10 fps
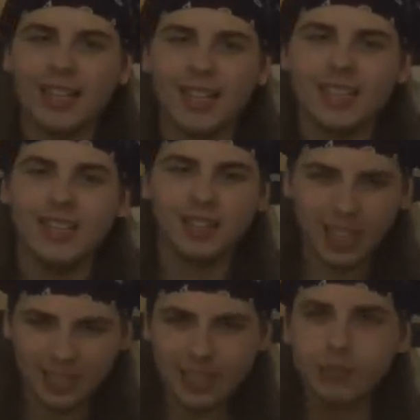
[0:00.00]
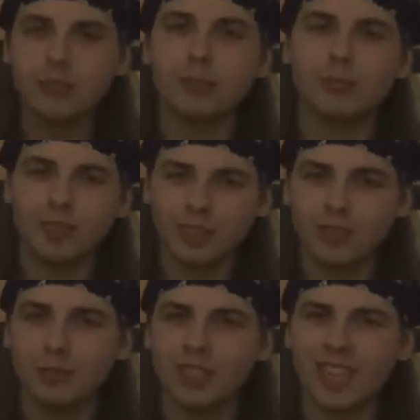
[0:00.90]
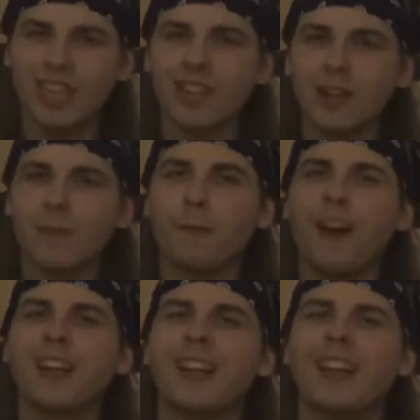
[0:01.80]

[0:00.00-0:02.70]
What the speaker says: I thought this was a lot of fun.